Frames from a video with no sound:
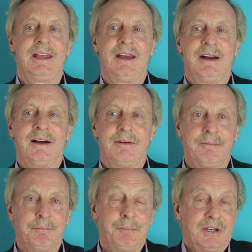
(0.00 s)
uh,
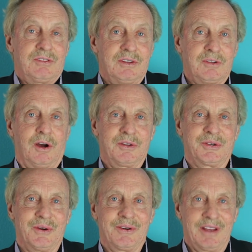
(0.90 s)
but she's
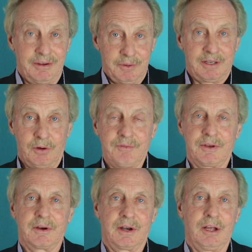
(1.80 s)
also, and we
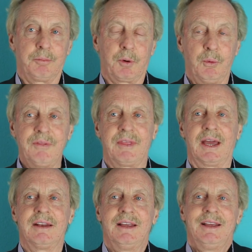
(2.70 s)
hopefully are going to help her with
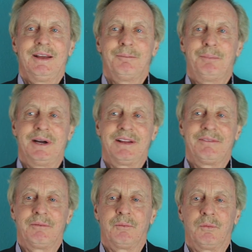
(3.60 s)
that, but
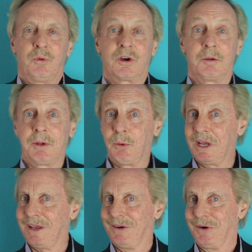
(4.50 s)
we're going to be
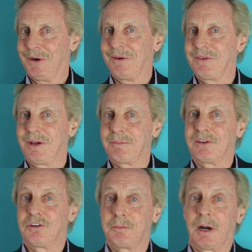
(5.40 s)
waking her nerves up
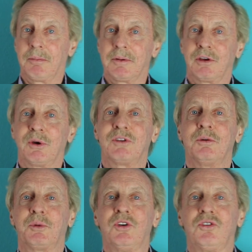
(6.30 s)
and she's probably going to
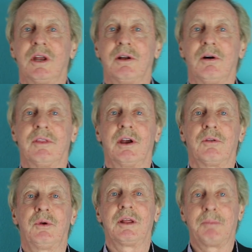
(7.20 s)
appreciate all the
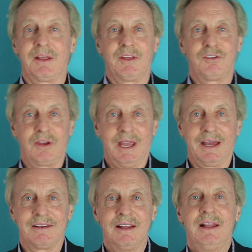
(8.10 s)
arthritic pain that she
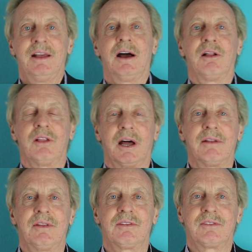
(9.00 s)
had. A lot
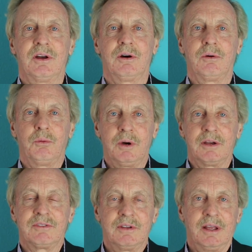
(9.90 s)
of this, though, was